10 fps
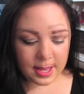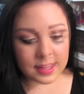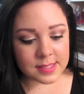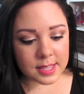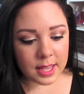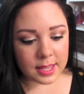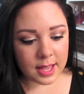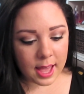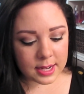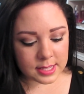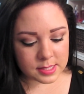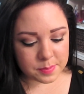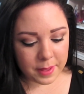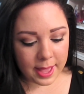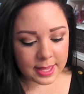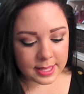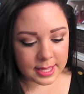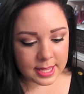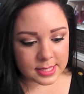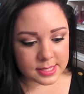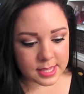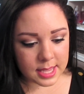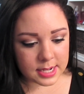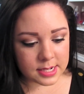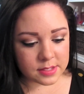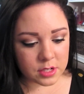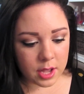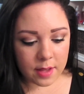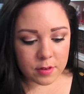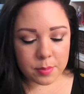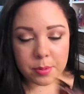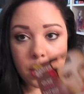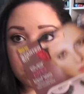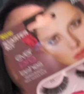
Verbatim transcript: The next thing I got is by Kiss, and it is their Ever Pro